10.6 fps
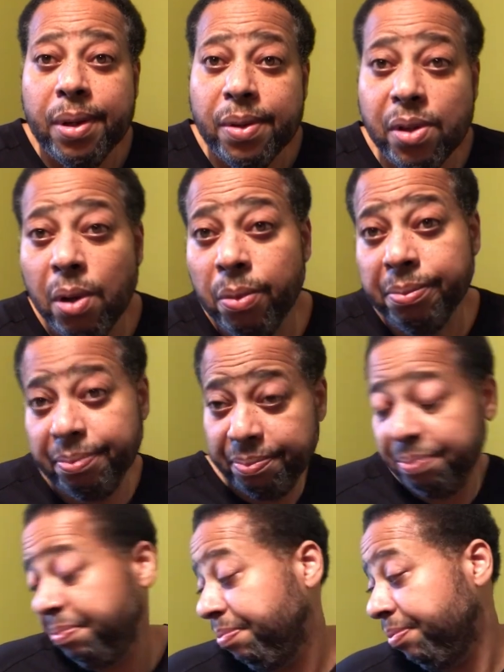So,
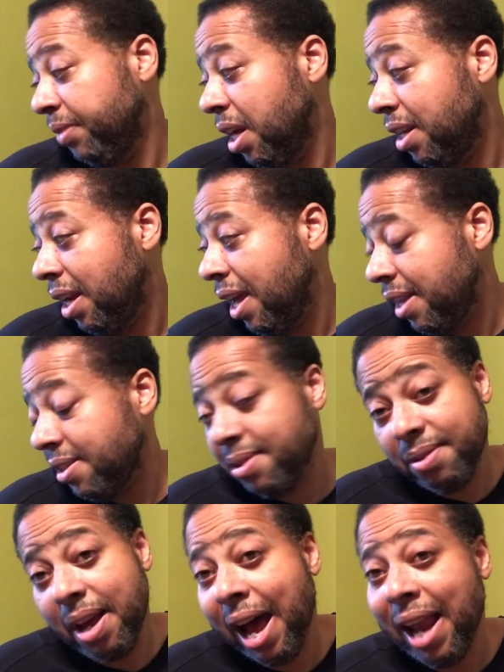nonetheless,
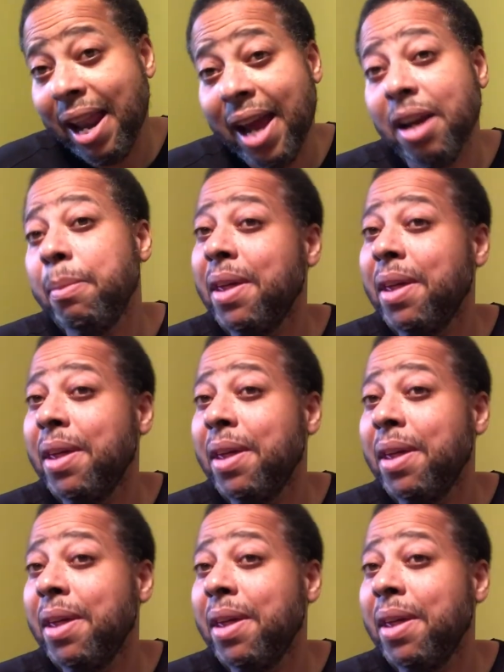I like them.